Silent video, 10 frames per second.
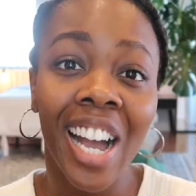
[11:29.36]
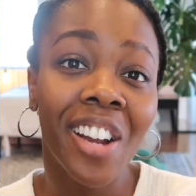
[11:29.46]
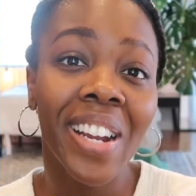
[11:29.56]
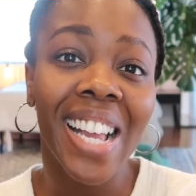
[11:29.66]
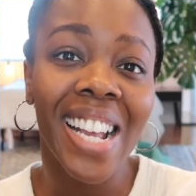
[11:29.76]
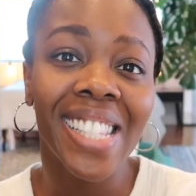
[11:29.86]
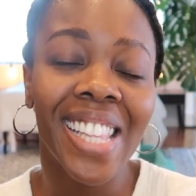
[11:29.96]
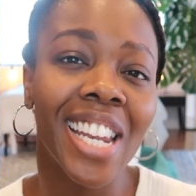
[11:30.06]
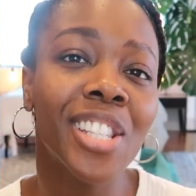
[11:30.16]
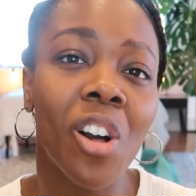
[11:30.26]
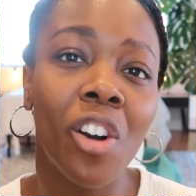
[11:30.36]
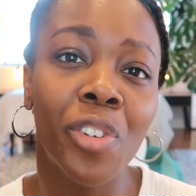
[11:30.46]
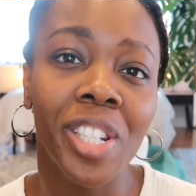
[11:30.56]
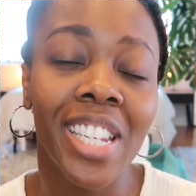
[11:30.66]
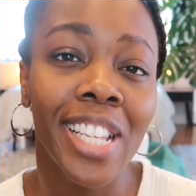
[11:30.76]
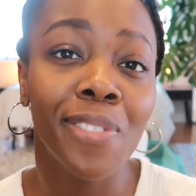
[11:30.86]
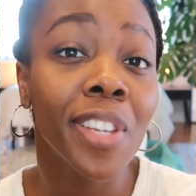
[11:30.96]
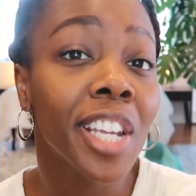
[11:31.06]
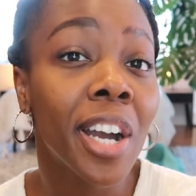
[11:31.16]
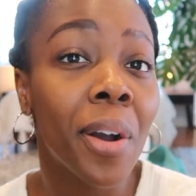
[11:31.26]
All right guys, that is all for today's
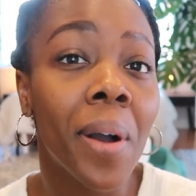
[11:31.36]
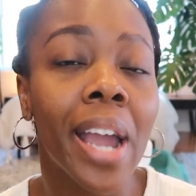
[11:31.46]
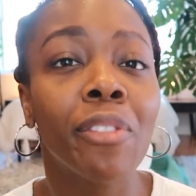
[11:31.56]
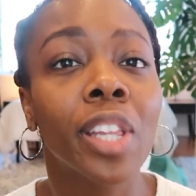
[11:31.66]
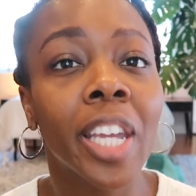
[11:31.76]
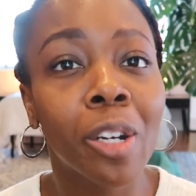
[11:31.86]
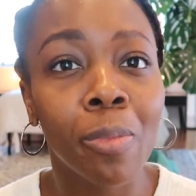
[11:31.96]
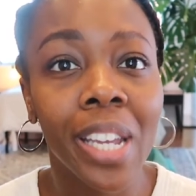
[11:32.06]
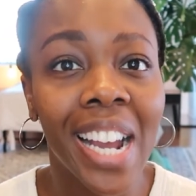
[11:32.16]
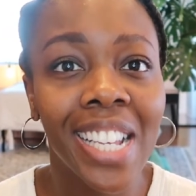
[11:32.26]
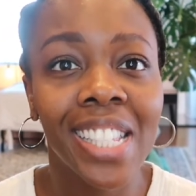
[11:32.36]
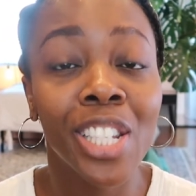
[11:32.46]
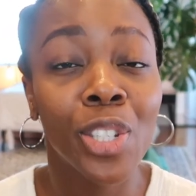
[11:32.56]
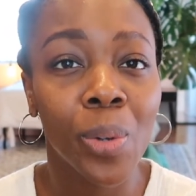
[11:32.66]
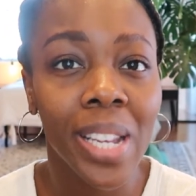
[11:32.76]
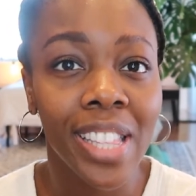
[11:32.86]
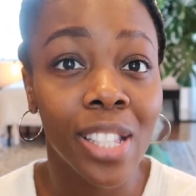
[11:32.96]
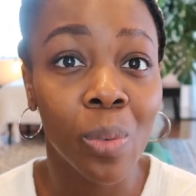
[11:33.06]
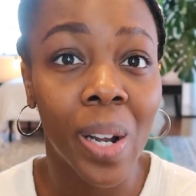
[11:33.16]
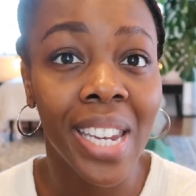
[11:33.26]
video. I really hope you guys enjoyed
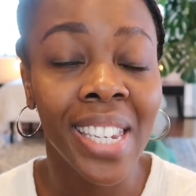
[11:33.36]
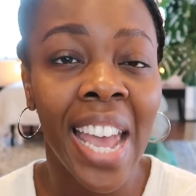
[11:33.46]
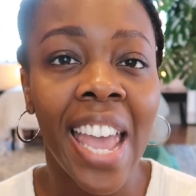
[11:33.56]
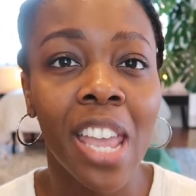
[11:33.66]
this one.